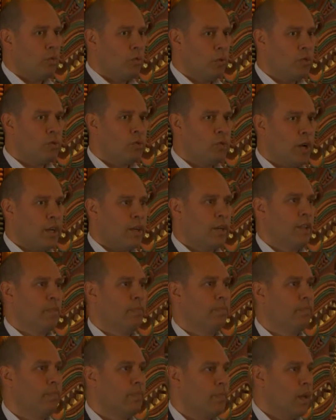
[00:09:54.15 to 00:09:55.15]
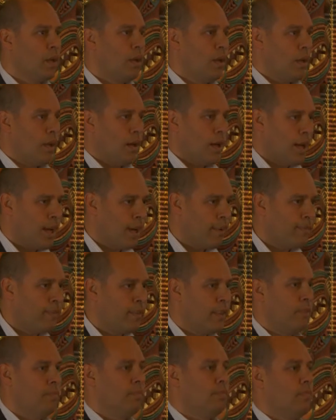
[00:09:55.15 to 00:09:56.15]
We've tracked them. Half
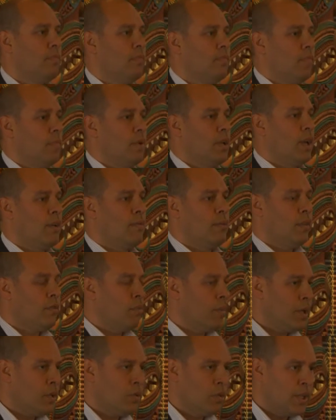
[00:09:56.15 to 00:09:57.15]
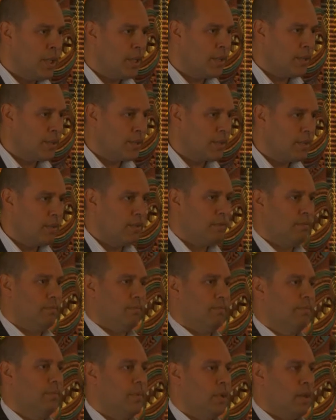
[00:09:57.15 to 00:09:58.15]
of them have never been to a dentist.
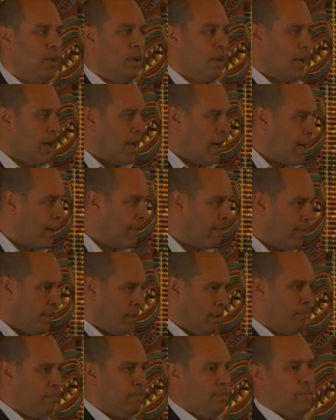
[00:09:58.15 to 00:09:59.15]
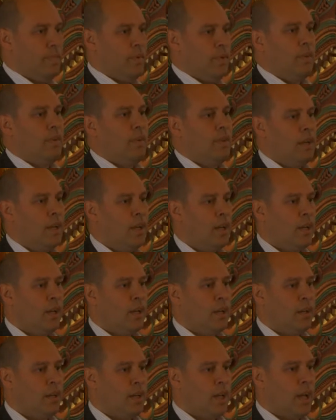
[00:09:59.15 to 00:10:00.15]
Half of them are
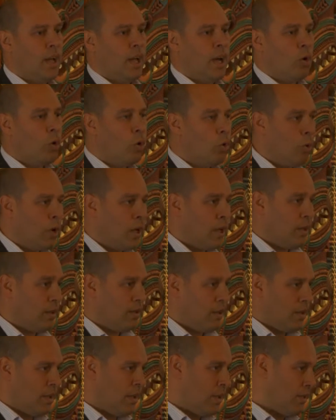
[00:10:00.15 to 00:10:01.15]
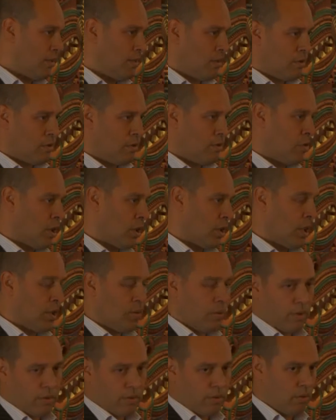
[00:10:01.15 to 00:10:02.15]
are already
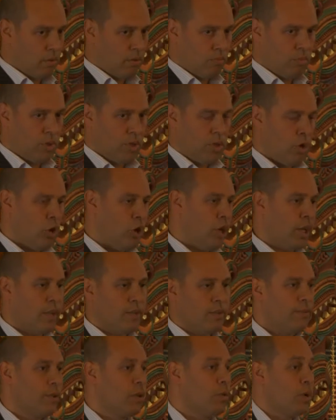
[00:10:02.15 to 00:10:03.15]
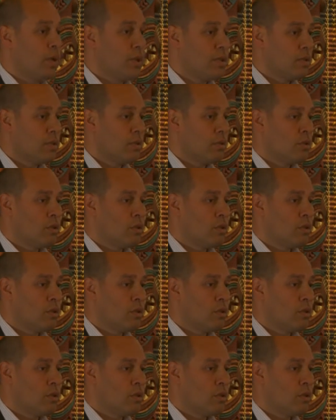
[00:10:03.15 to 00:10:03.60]
struggling with learning difficulties.